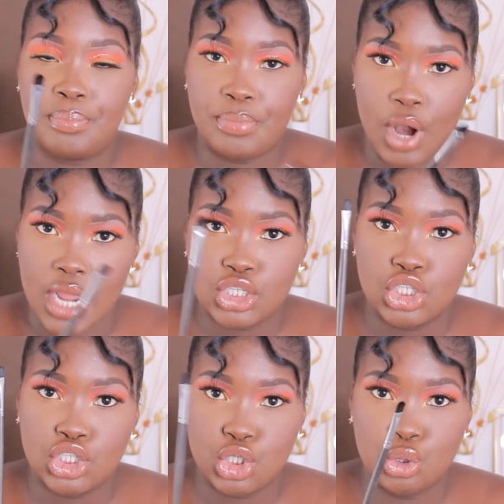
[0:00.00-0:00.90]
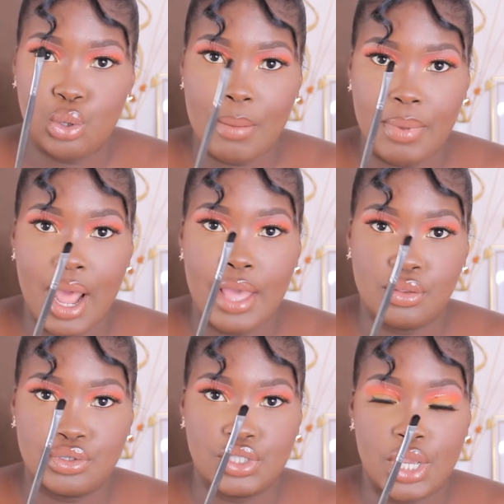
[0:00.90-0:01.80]
brush to apply
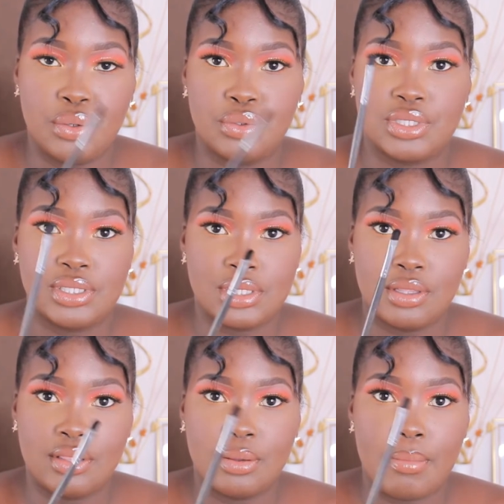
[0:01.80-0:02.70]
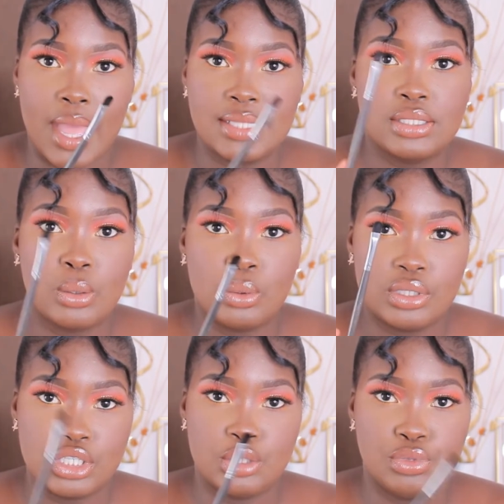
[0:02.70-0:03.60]
those shadows. It's either the mattes or the
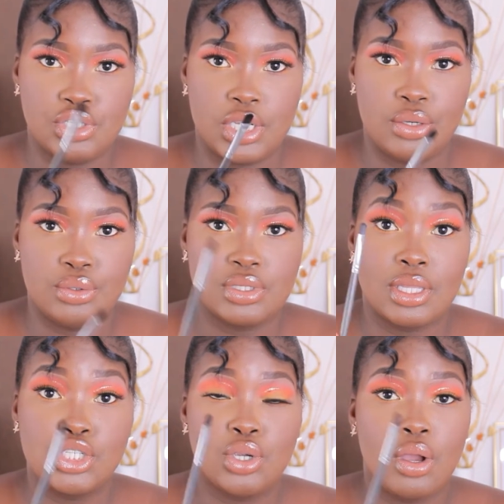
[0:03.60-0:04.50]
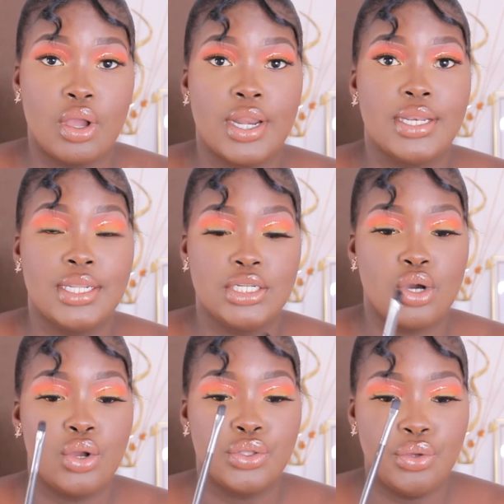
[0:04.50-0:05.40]
shimmery shadows that you're gonna need
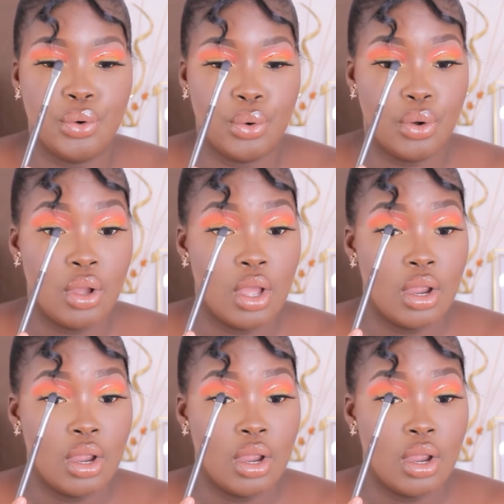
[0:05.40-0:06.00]
on your